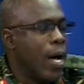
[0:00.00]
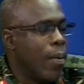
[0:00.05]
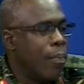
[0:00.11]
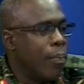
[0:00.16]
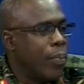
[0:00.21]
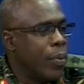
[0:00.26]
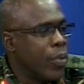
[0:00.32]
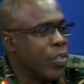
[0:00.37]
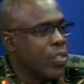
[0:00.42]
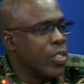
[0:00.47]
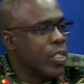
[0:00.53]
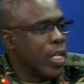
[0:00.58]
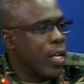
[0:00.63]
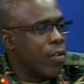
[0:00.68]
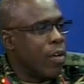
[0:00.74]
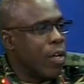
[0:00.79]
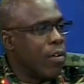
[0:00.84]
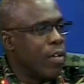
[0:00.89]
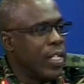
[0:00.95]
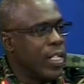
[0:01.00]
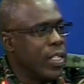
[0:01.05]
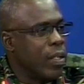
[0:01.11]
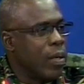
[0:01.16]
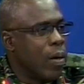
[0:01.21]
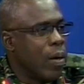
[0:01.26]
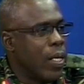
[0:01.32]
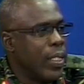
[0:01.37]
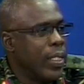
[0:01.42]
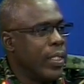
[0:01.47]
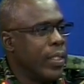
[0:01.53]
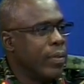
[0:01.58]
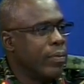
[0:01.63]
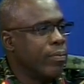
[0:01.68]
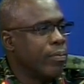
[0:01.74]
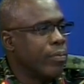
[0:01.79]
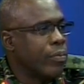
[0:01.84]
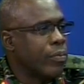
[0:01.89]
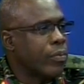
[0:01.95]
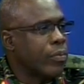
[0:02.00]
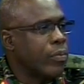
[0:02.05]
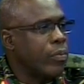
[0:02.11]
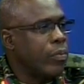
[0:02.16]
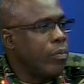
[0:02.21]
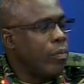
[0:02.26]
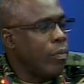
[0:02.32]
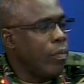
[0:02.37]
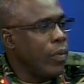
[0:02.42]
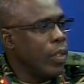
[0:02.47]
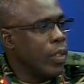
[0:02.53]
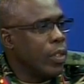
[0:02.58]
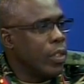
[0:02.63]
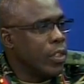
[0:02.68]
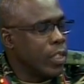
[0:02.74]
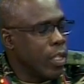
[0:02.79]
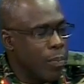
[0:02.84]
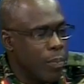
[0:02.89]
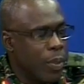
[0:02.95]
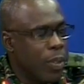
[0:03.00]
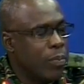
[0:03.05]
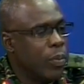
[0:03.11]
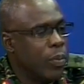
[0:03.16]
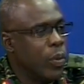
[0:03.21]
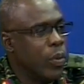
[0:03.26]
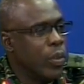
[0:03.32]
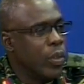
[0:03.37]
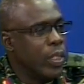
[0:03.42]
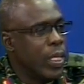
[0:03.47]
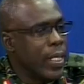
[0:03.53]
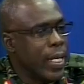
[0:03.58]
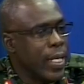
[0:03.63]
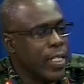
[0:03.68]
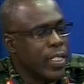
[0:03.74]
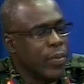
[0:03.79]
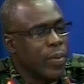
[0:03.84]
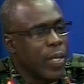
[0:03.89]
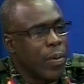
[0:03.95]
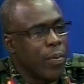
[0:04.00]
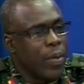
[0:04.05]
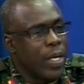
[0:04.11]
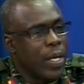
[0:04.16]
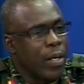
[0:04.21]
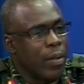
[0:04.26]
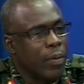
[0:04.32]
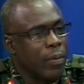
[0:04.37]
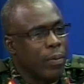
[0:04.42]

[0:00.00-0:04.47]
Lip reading: persons are already calling to jump on board, and that is why we are